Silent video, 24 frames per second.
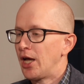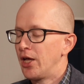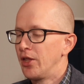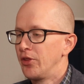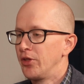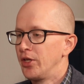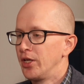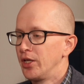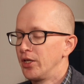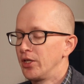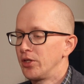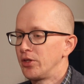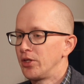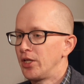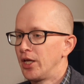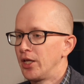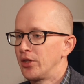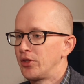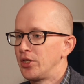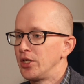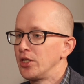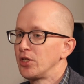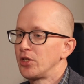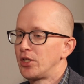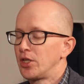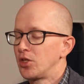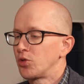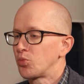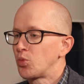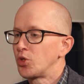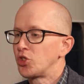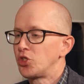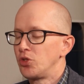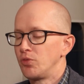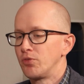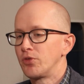And then at the end of the day,
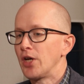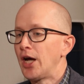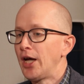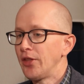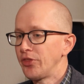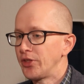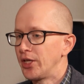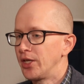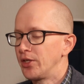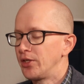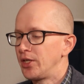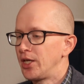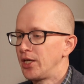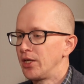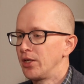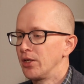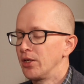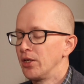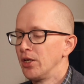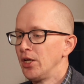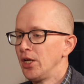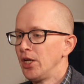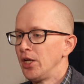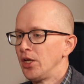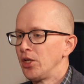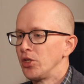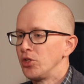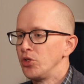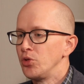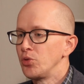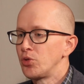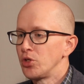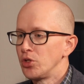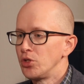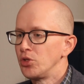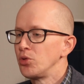once you've got that data,
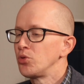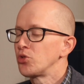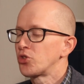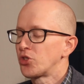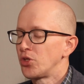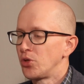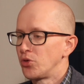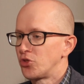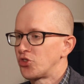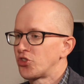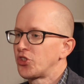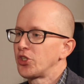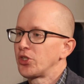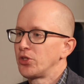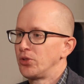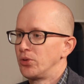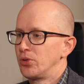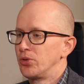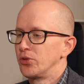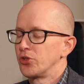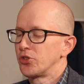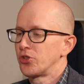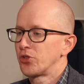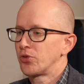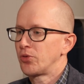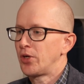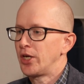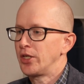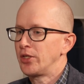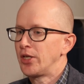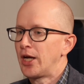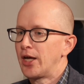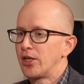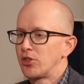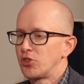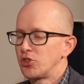you can use those signals,
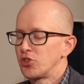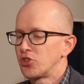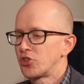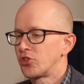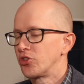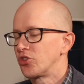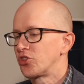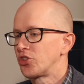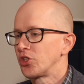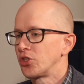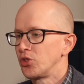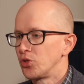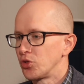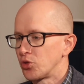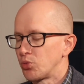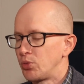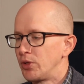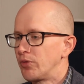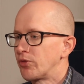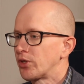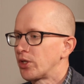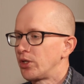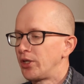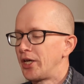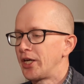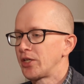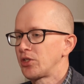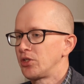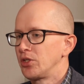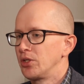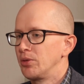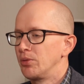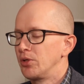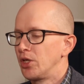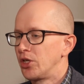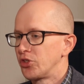right? Not just the signals we've
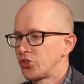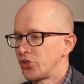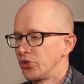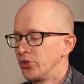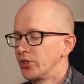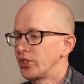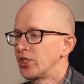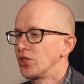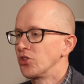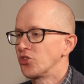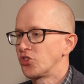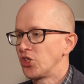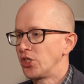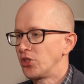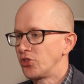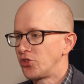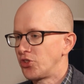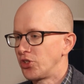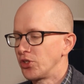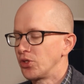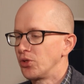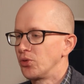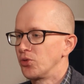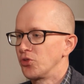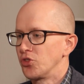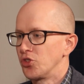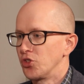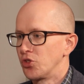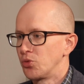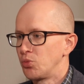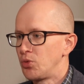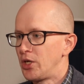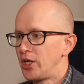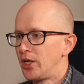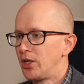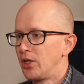collected, but also the consent signals
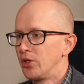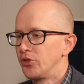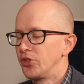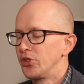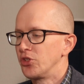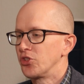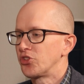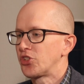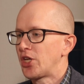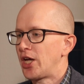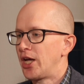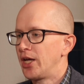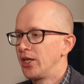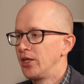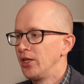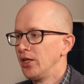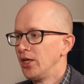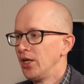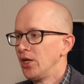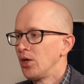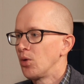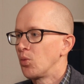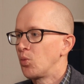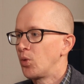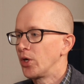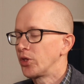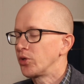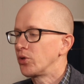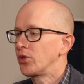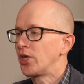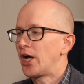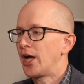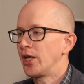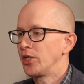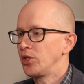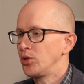as well to decide whether or
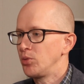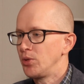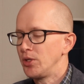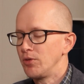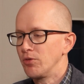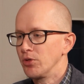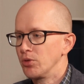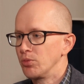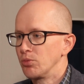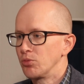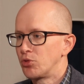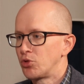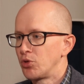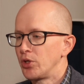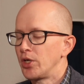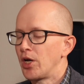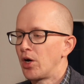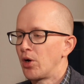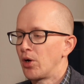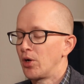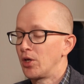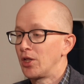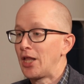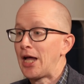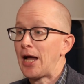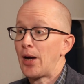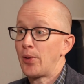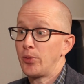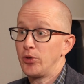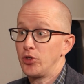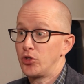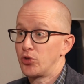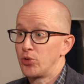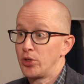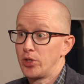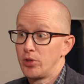not you even are allowed
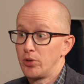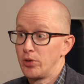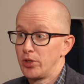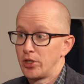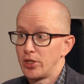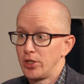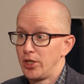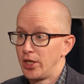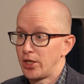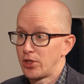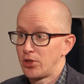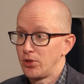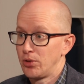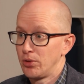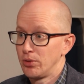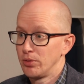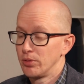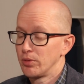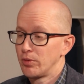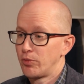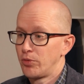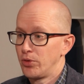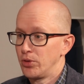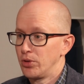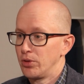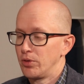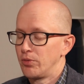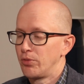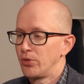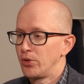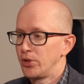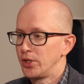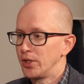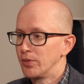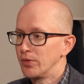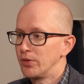to trigger a connector
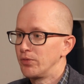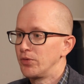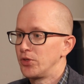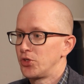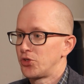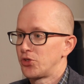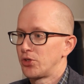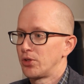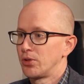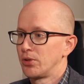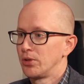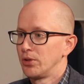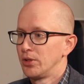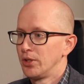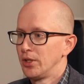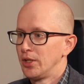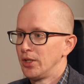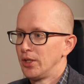for a given visitor.